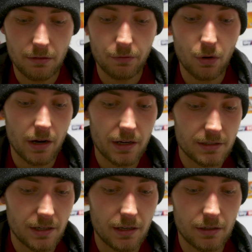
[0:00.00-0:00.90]
for
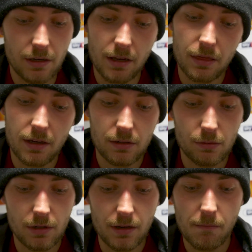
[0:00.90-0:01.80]
us, and I think
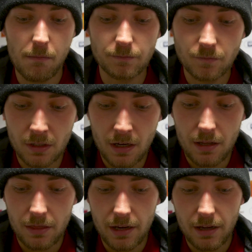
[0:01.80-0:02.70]

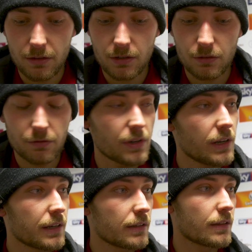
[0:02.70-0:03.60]
they had a good
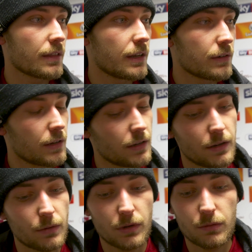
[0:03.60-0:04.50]
feeling. Then
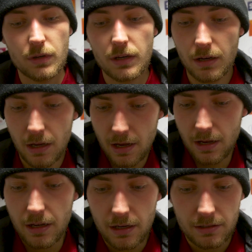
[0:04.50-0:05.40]
when we
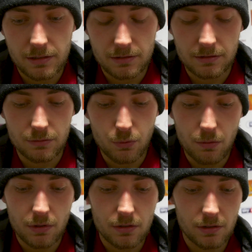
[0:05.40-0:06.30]
are
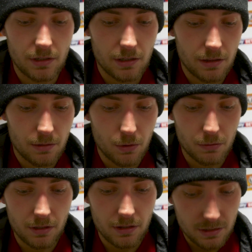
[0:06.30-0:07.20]
very good at the
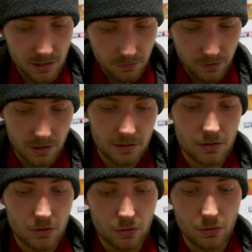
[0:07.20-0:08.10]
moment at the defense
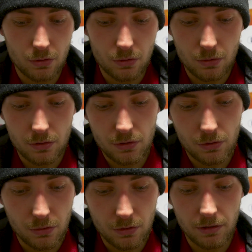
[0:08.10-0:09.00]
to
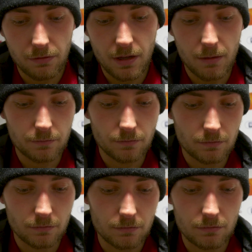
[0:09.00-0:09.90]
give
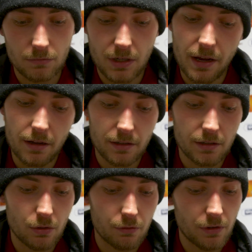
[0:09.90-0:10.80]
them
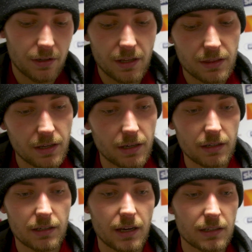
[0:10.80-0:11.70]
the good feeling that
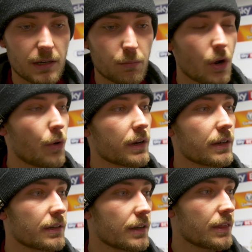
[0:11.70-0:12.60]
they can keep going
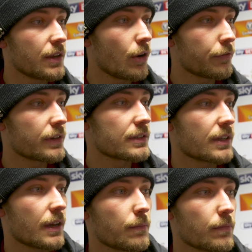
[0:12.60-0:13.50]
in the offense,
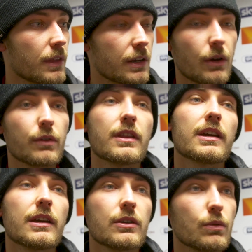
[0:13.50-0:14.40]
and they know they
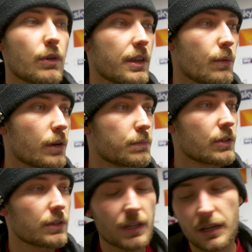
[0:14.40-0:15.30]
can do what they want
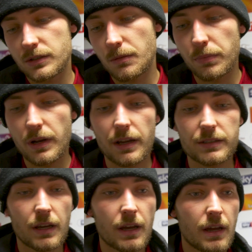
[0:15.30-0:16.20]
because there are some players